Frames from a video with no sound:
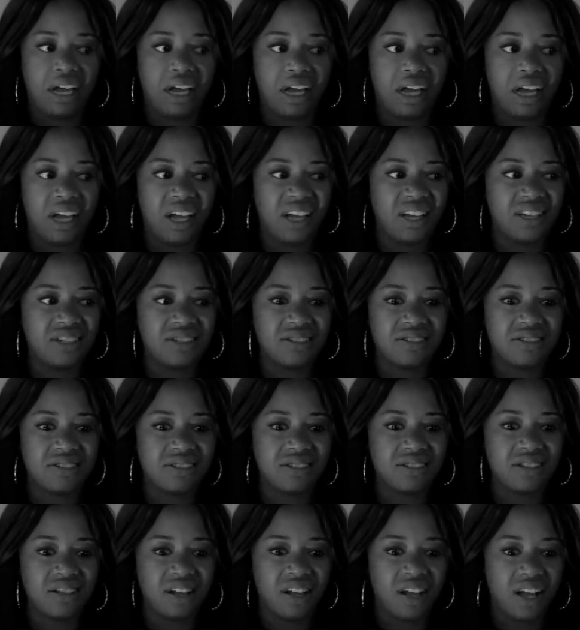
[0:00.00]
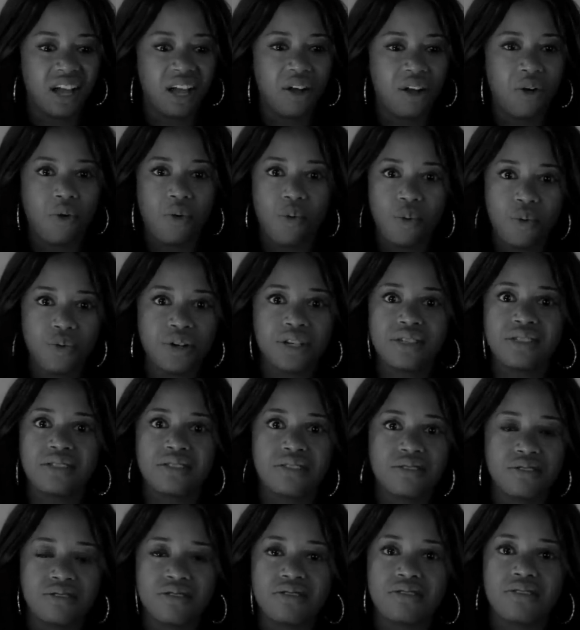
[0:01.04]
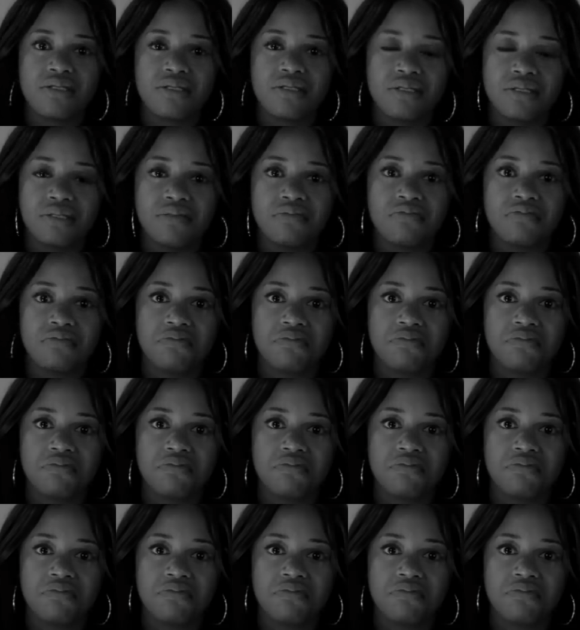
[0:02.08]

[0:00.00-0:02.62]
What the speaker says: And I always used to